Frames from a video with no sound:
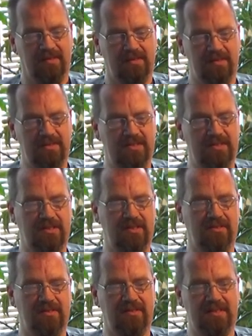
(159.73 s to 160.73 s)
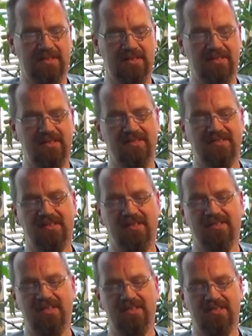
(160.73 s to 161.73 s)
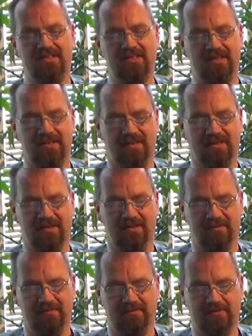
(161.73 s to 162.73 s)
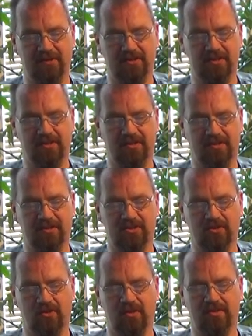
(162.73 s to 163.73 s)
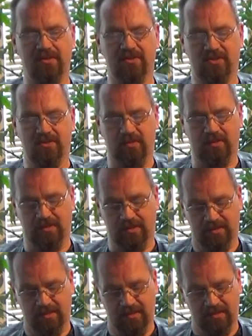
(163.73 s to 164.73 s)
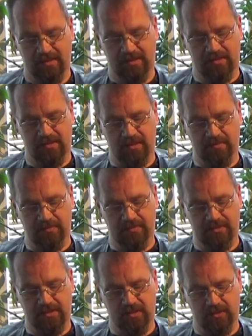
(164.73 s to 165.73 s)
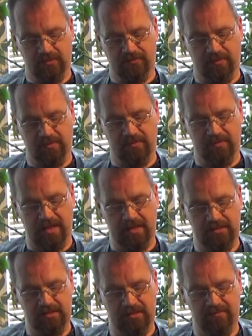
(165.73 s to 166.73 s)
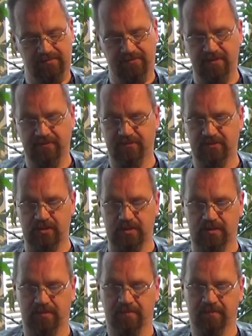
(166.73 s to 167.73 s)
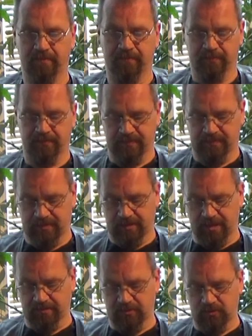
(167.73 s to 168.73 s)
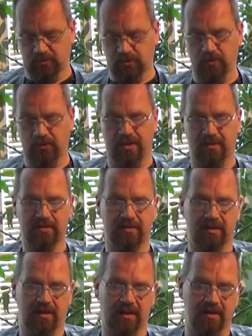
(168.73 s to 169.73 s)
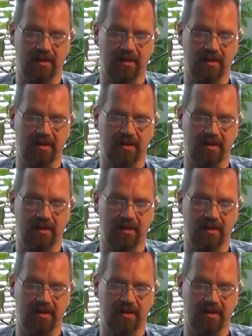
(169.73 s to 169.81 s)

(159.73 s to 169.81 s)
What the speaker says: This is a statistic of physical assault in Sweden. It goes from 1950 up to 2009.